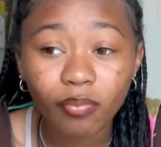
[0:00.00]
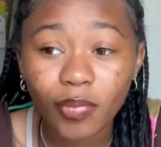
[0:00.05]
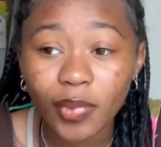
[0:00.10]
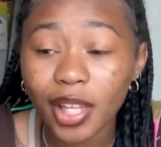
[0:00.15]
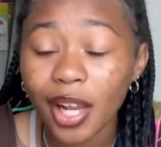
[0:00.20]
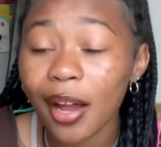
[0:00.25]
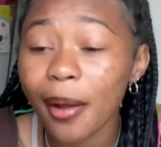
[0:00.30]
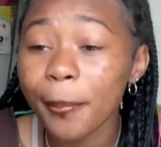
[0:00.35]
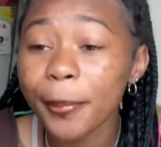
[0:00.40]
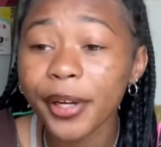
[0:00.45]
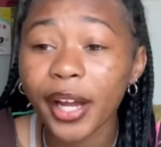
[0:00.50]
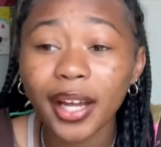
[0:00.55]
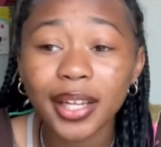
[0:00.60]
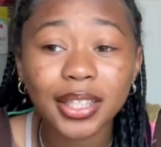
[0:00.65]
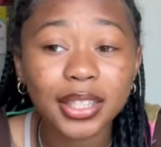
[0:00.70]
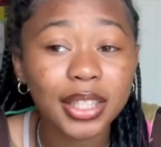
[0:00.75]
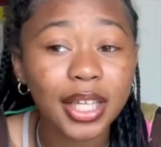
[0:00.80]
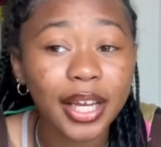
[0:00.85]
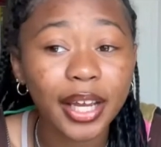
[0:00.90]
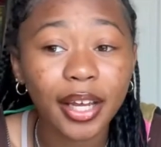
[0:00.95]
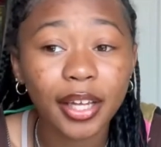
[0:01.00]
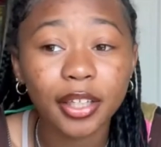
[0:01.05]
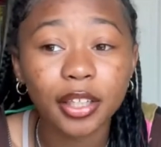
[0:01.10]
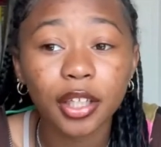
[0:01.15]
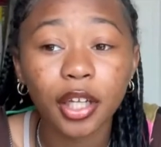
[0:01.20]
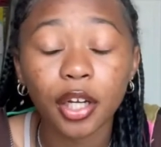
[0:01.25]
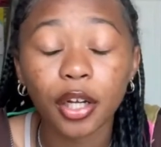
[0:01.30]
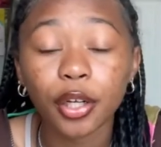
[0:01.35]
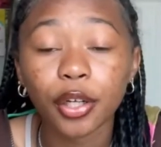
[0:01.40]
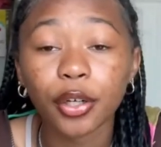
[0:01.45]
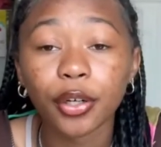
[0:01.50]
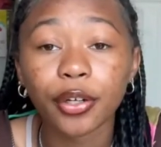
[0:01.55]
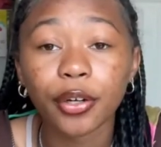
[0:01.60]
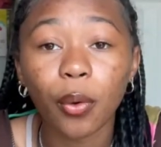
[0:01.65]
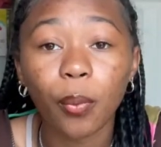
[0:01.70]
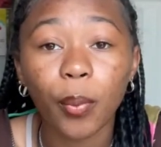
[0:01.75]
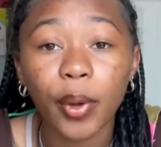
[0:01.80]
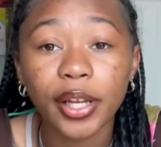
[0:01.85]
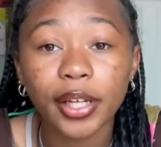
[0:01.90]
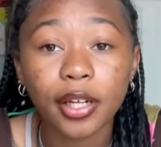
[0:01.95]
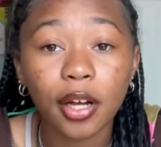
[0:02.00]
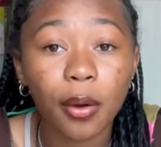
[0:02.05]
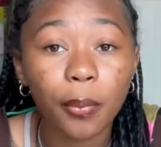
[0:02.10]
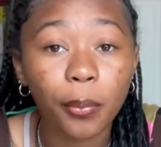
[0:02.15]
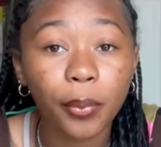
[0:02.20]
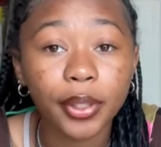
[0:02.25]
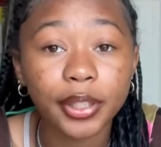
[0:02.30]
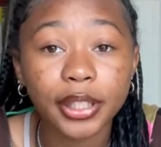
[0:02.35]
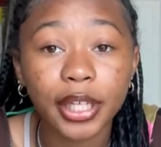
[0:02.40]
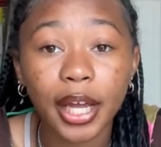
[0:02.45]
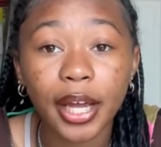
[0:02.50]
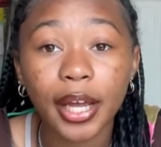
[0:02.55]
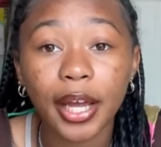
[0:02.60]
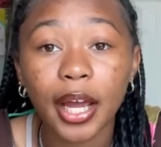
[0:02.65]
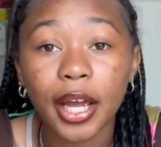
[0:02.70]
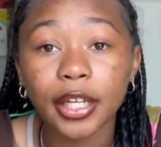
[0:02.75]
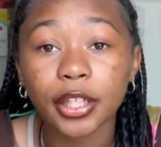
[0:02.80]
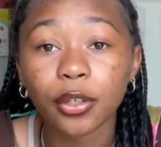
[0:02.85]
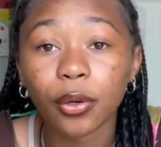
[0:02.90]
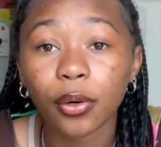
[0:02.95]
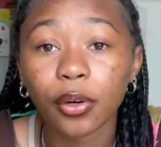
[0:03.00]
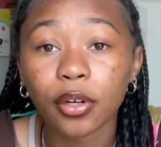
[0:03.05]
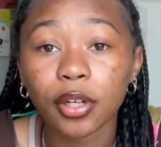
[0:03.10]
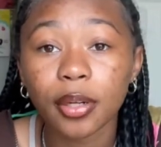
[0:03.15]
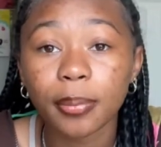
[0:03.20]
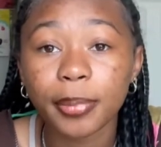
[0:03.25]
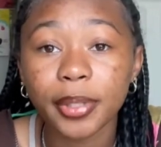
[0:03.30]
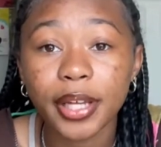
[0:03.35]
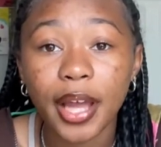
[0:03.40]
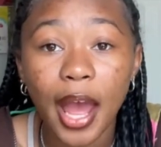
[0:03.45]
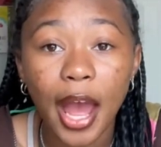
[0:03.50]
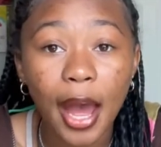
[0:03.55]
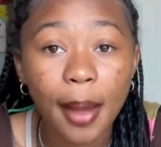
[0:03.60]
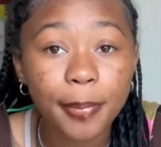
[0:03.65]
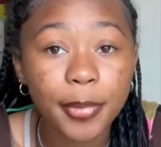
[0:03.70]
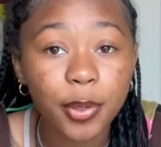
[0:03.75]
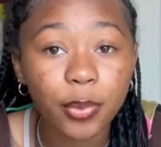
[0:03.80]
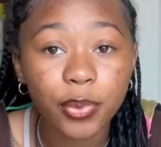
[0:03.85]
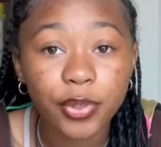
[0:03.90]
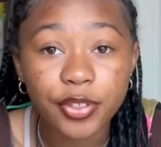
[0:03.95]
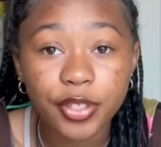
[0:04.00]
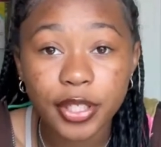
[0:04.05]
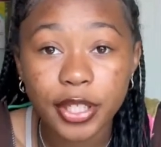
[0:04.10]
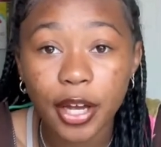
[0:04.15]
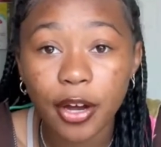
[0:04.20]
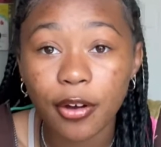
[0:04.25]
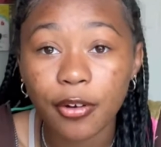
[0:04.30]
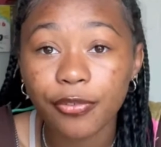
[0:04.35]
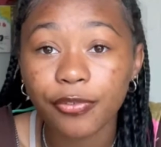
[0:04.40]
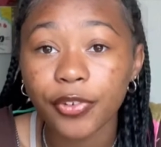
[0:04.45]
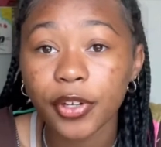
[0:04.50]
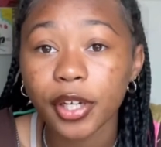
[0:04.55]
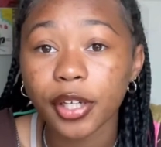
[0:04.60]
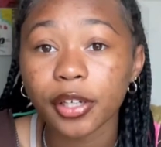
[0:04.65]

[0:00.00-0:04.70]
I'm not saying you're going to wake up one day and you're going to be happy with self.